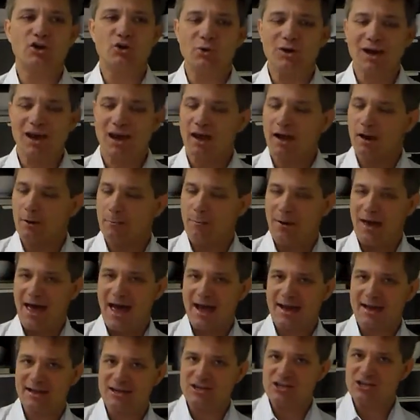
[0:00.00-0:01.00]
you doing a lot of
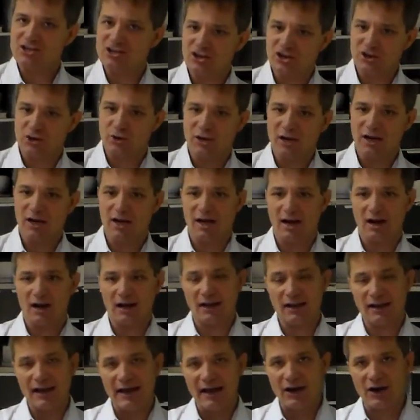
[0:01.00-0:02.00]
packages? Are you doing a lot
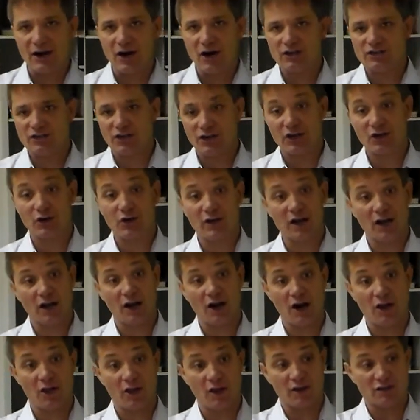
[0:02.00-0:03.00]
of letters? Are you doing a
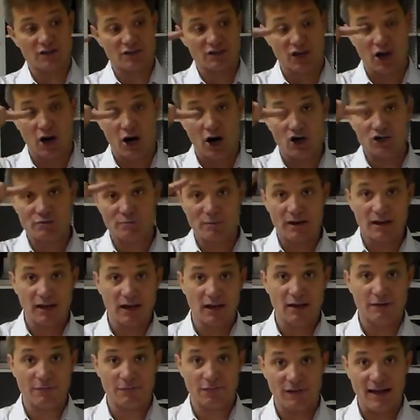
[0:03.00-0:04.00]
lot of those large
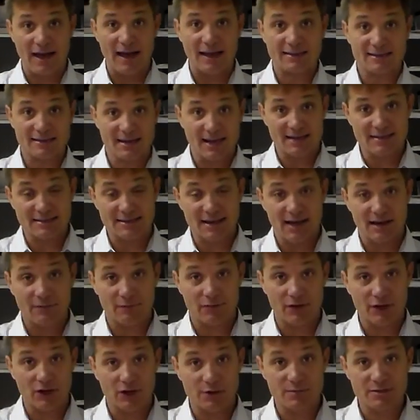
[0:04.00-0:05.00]
manila flat-sized
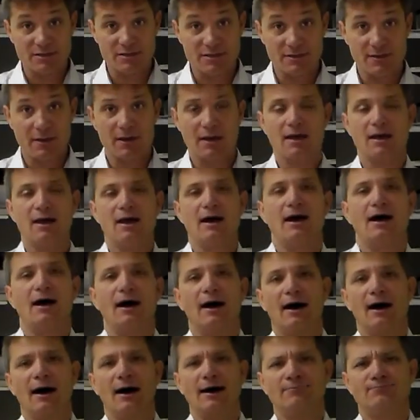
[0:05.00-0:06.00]
envelopes?
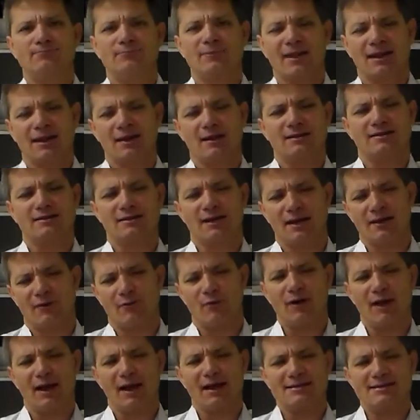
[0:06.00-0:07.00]
As I
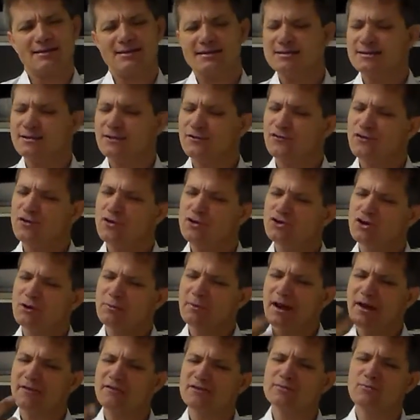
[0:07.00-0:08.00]
realize this, in the
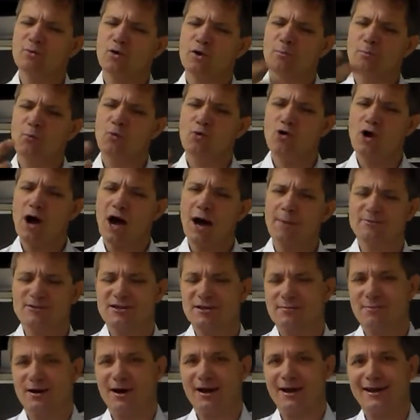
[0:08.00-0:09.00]
future I'm going to have some more
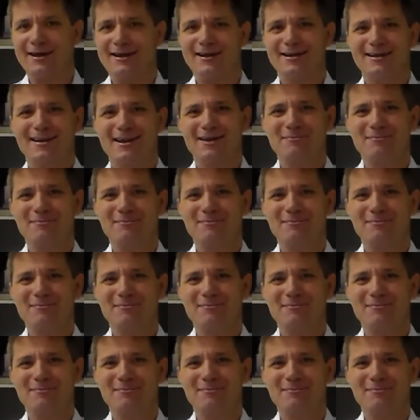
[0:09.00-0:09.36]
props in my